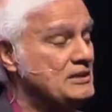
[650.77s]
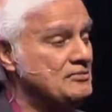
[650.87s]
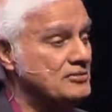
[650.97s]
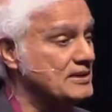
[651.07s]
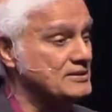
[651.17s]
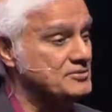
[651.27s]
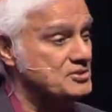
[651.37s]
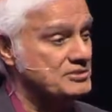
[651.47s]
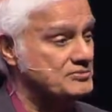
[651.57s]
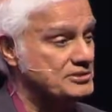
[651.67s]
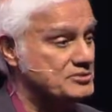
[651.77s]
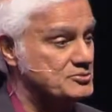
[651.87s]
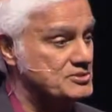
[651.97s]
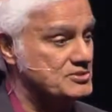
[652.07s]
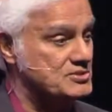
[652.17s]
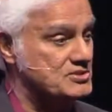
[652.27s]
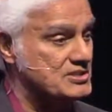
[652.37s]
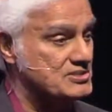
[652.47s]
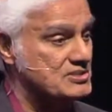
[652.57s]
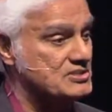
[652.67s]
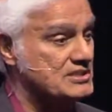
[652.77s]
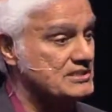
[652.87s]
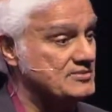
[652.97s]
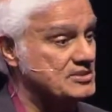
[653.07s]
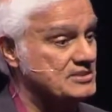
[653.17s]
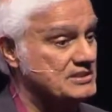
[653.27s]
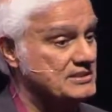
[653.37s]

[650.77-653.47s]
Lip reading: For out of his infinite riches in Jesus he giveth